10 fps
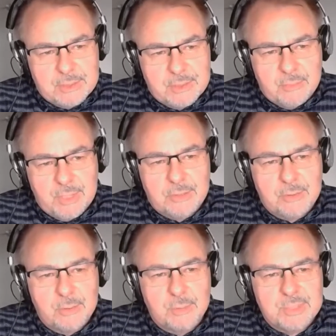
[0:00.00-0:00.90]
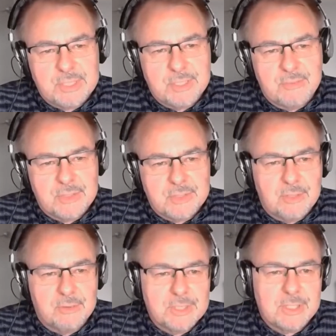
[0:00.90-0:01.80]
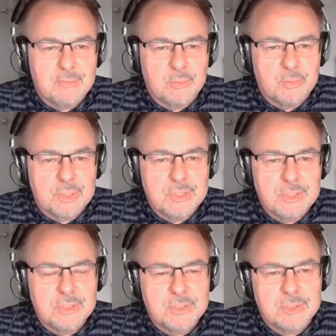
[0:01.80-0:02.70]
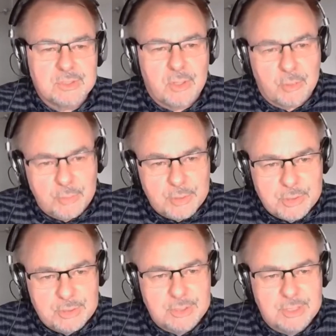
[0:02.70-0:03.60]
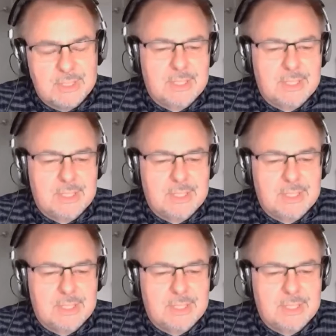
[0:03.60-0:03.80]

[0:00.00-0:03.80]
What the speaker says: So around 30% of our charities have a religious origin.